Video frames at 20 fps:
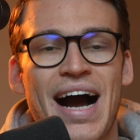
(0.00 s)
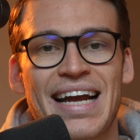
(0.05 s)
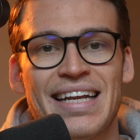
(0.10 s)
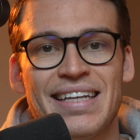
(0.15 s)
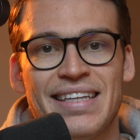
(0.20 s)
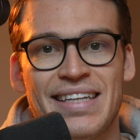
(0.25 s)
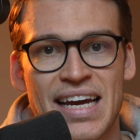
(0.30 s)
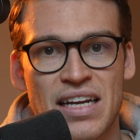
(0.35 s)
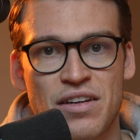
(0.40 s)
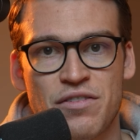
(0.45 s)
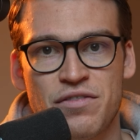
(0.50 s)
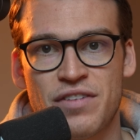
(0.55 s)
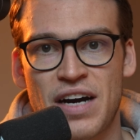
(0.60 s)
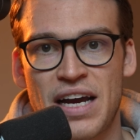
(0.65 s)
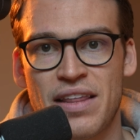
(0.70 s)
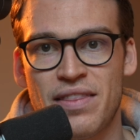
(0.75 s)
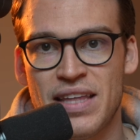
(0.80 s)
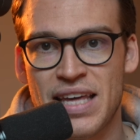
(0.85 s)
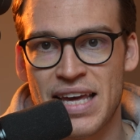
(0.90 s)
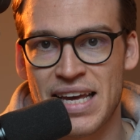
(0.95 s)

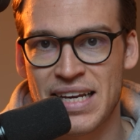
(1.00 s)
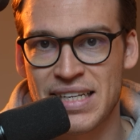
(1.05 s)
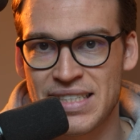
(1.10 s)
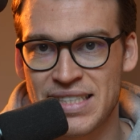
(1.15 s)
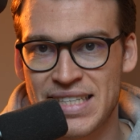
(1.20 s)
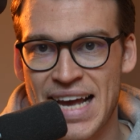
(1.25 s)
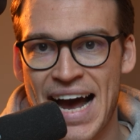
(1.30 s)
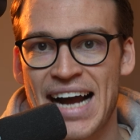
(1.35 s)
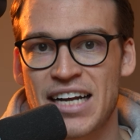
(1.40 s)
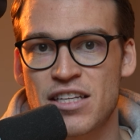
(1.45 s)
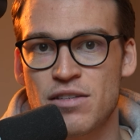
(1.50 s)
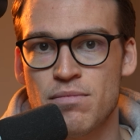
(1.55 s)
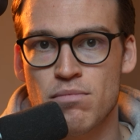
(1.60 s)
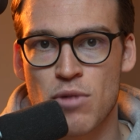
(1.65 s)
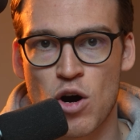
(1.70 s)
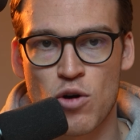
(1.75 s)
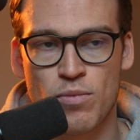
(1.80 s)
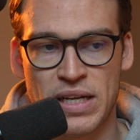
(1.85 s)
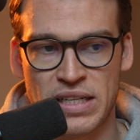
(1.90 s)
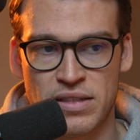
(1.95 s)
identify the exact
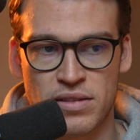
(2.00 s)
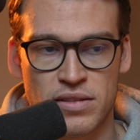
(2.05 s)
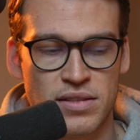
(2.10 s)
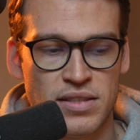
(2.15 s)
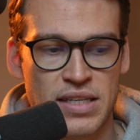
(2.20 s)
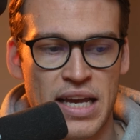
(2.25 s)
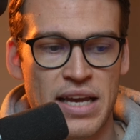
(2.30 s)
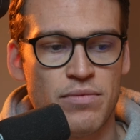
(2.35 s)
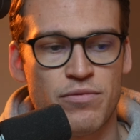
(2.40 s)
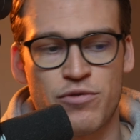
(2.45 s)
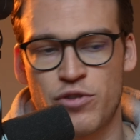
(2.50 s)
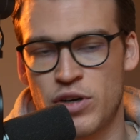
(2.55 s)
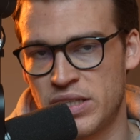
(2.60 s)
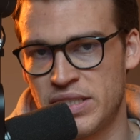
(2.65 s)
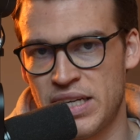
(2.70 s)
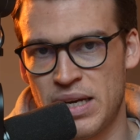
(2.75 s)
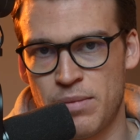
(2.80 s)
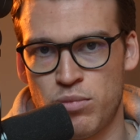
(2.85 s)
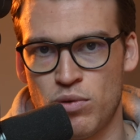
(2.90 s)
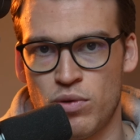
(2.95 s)
moment, say for
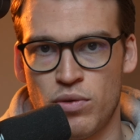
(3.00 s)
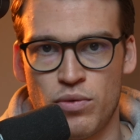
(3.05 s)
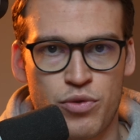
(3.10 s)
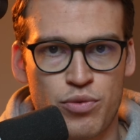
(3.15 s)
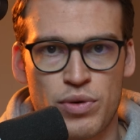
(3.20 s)
example,